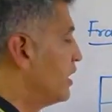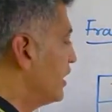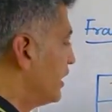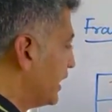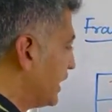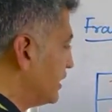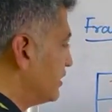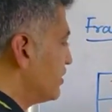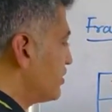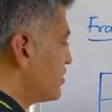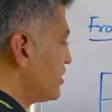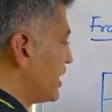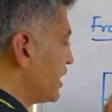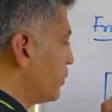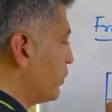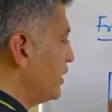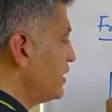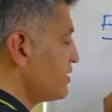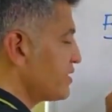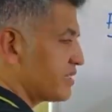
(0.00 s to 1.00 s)
in this
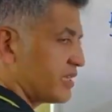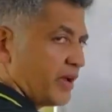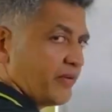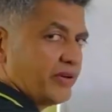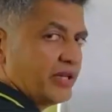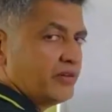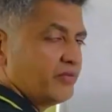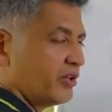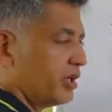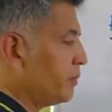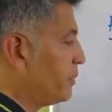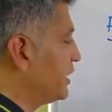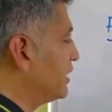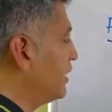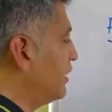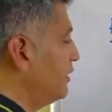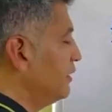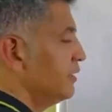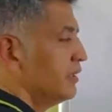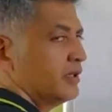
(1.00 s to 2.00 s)
sequence 7 will be
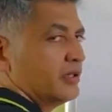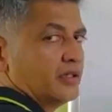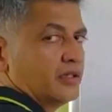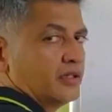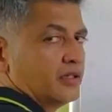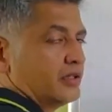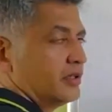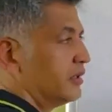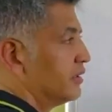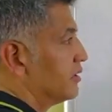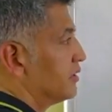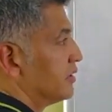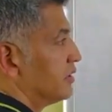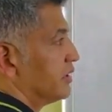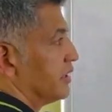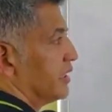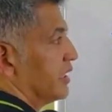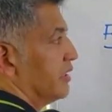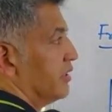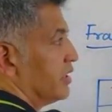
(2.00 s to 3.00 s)
the,
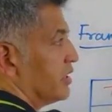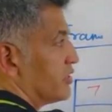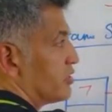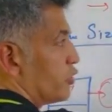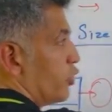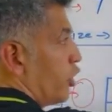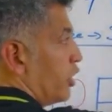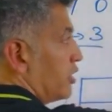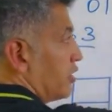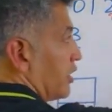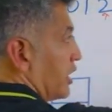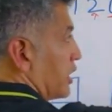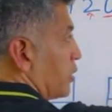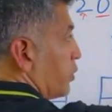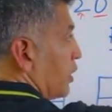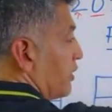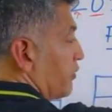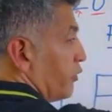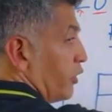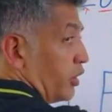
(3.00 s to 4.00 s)
it's not
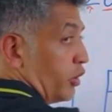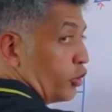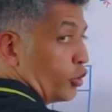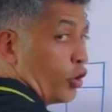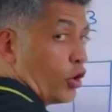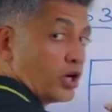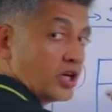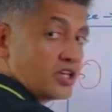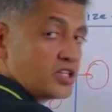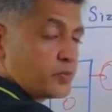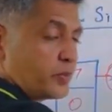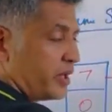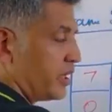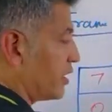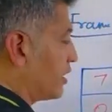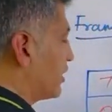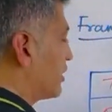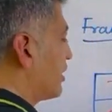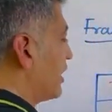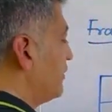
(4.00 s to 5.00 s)
required for longest
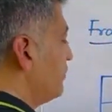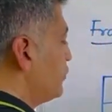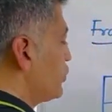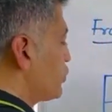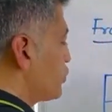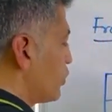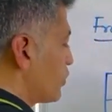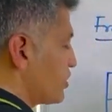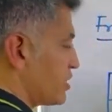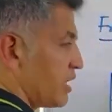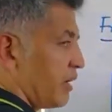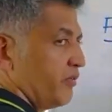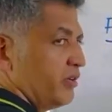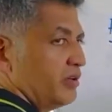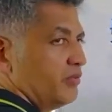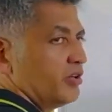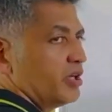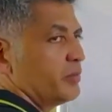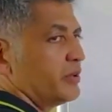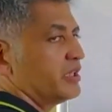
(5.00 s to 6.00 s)
period of time. So 7
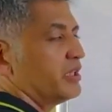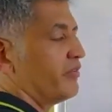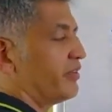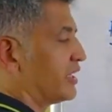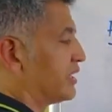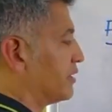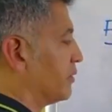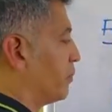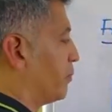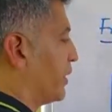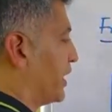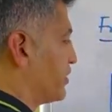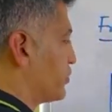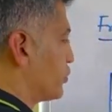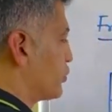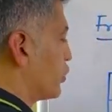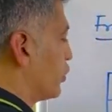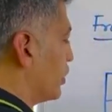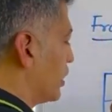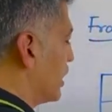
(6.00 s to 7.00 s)
will be the victim page.
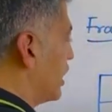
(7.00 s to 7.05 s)
So